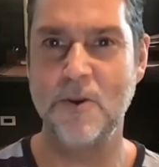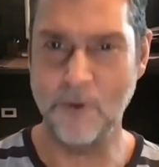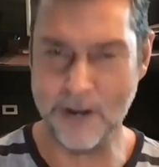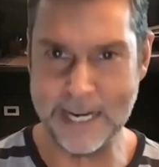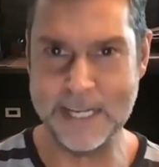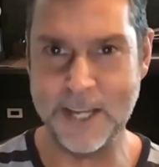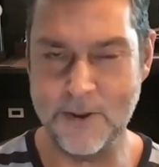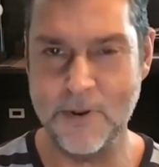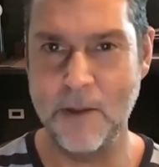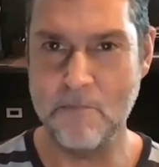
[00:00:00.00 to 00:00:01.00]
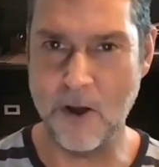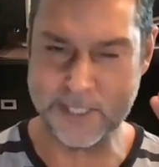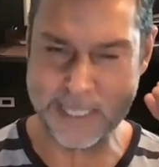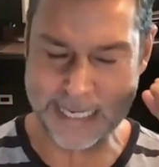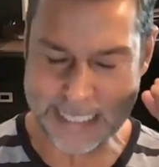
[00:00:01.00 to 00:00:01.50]
What did it do?
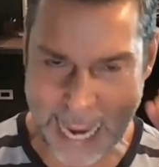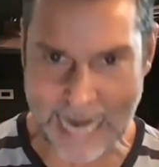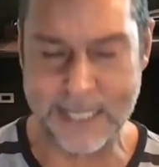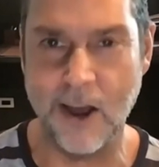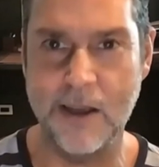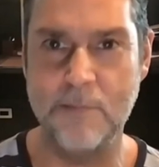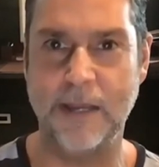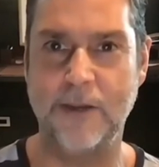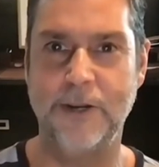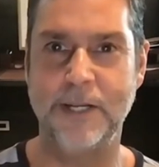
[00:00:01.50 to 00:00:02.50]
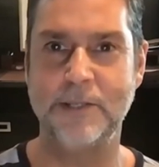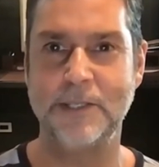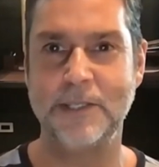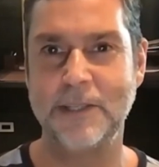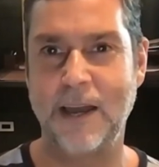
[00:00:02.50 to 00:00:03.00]
Marked the exact high in Bitcoin.
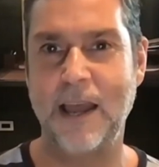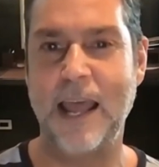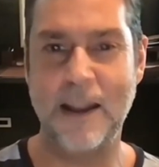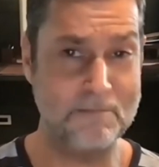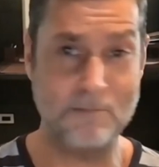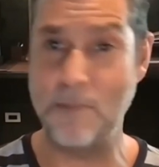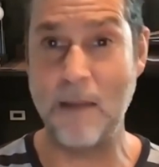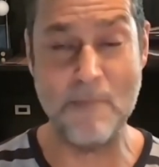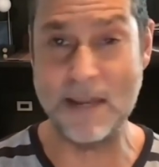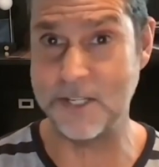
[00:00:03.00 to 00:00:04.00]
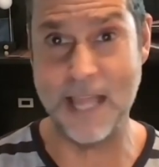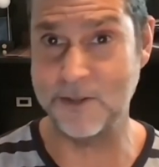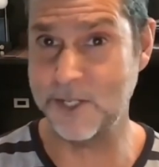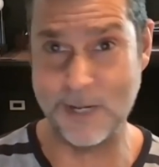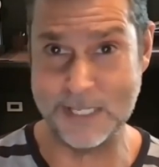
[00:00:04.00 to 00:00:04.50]
Mm-hmm. And I, have mentioned that on
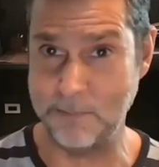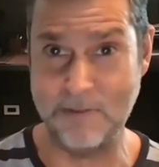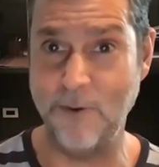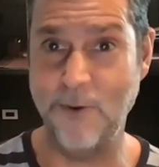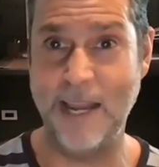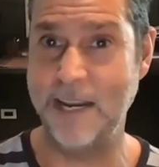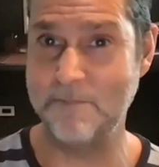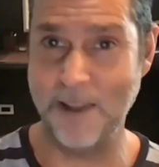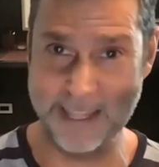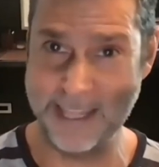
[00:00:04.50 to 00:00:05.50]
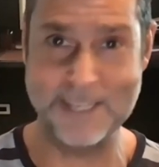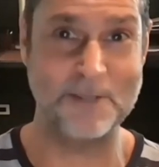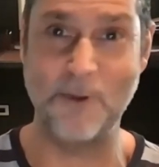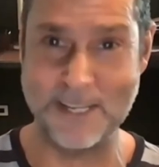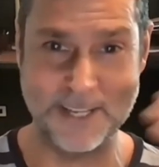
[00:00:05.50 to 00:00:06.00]
Twitter beforehand. I'm like, this is
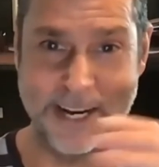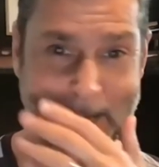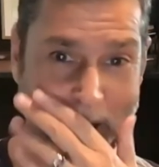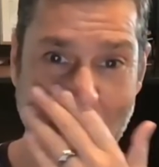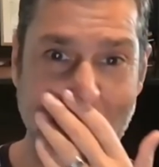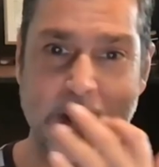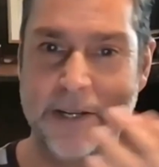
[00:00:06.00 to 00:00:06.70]
what it's going to do.